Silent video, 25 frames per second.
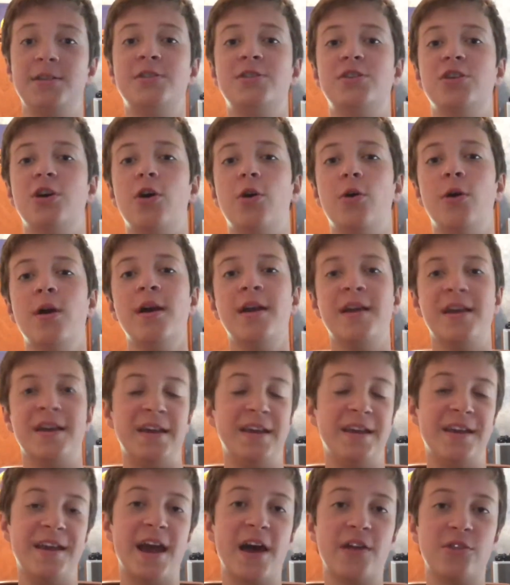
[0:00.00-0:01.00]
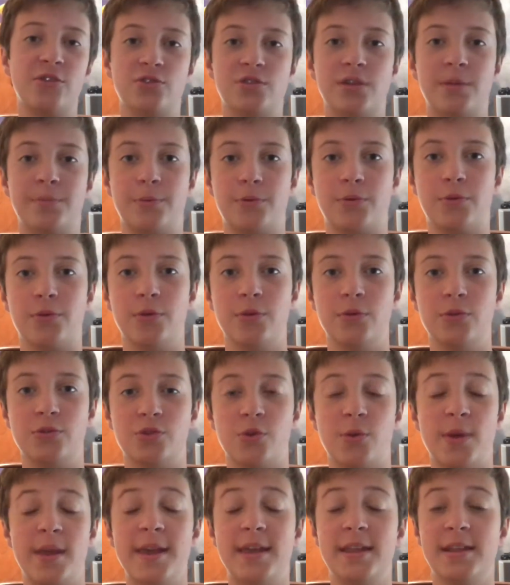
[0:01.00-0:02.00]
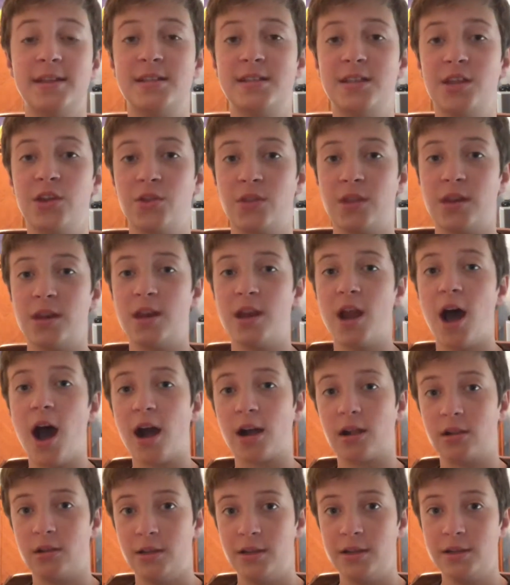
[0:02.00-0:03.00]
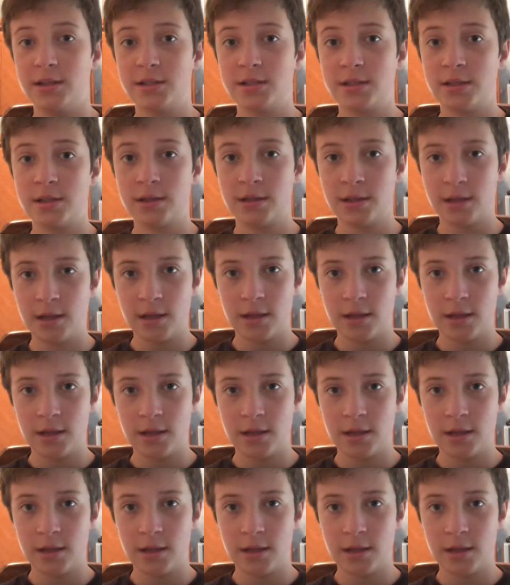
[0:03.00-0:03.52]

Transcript: so he gathers up a crew so he can steal the knock list.